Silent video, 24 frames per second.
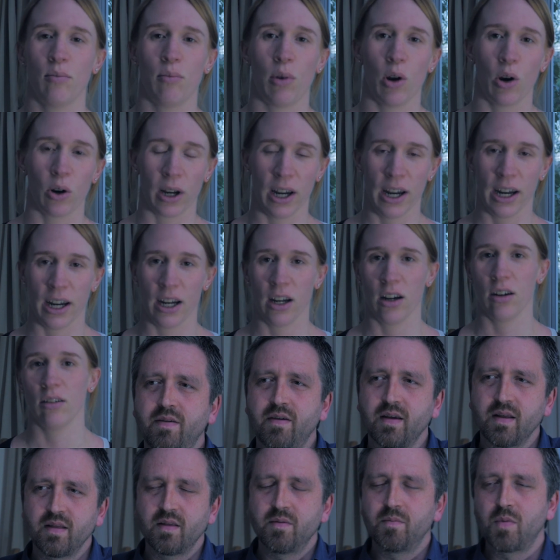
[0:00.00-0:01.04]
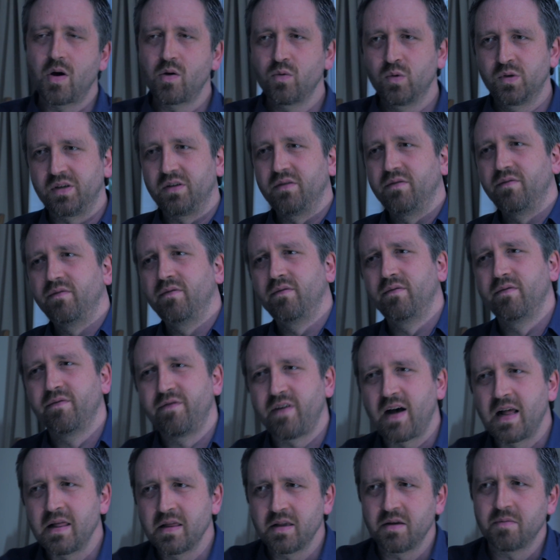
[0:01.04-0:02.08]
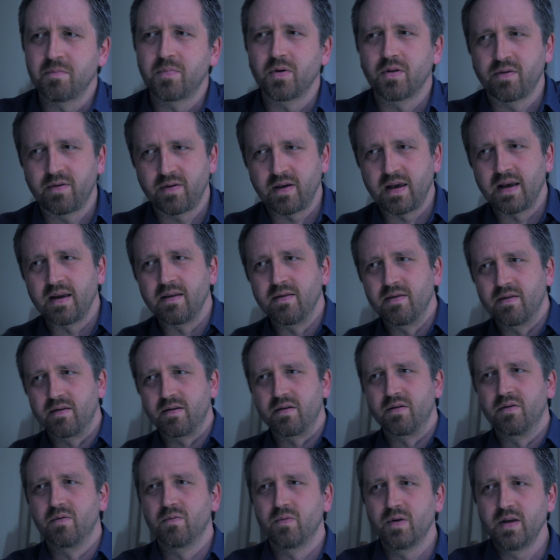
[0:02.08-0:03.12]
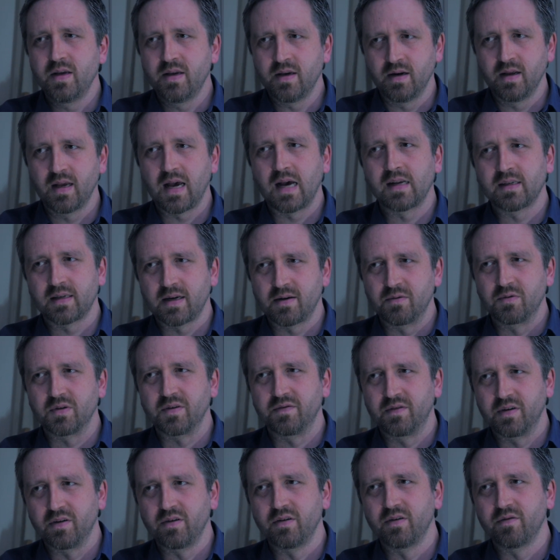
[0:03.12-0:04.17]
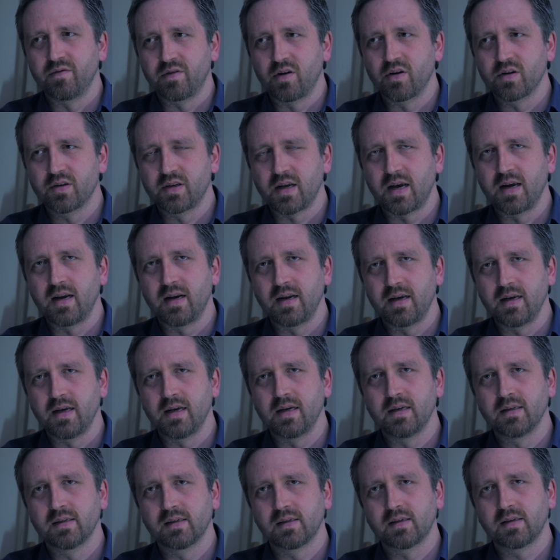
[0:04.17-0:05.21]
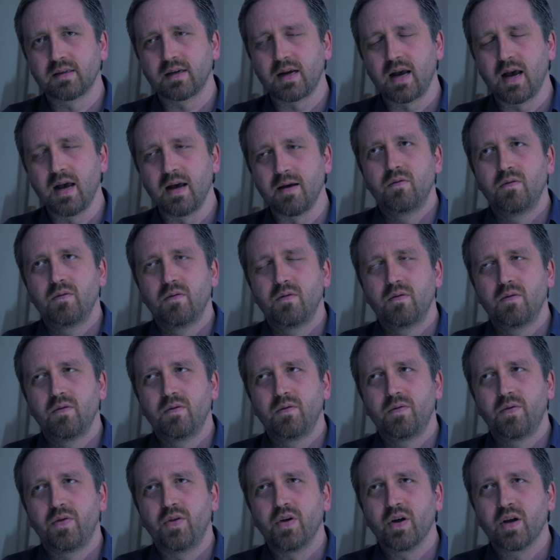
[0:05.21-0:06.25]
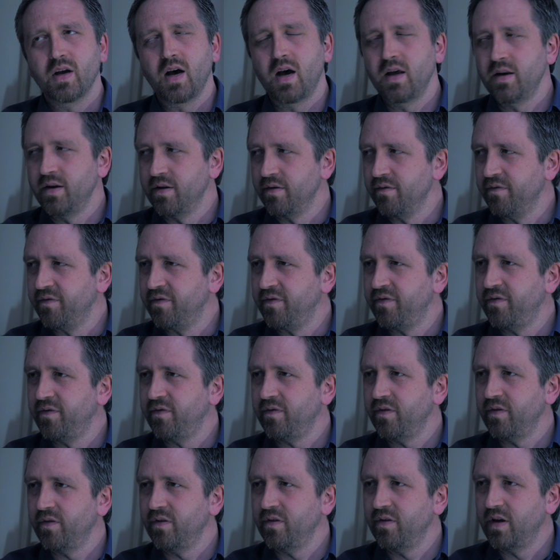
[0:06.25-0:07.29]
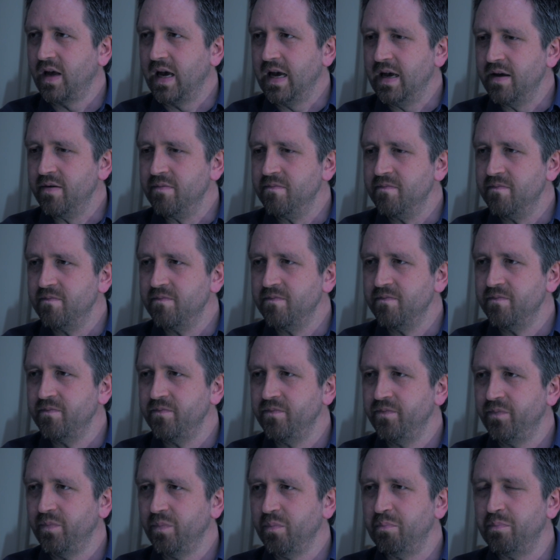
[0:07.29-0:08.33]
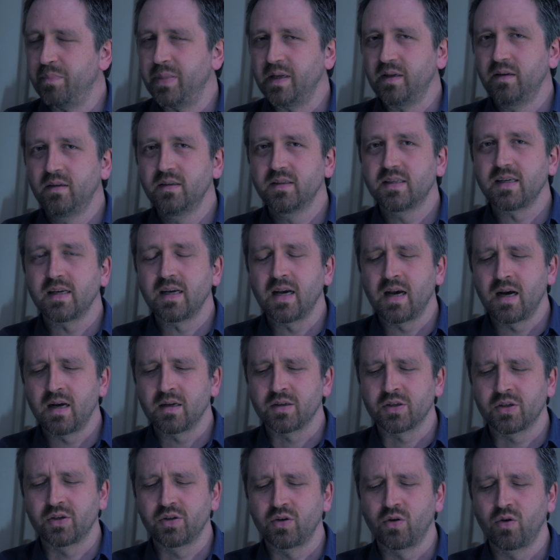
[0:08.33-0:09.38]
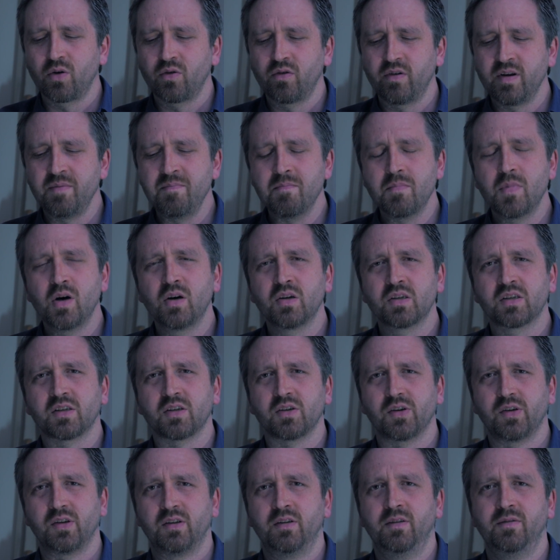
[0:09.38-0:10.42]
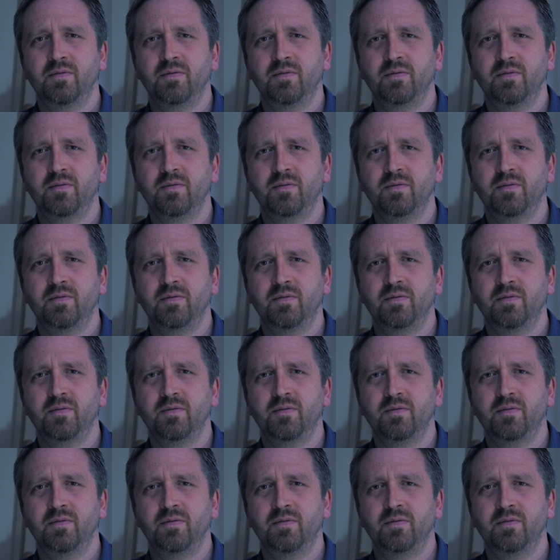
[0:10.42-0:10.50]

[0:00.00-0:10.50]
blogging. I think the most valuable thing that we can get out of doing a vlog daily is um, the kind of um, building our story muscle.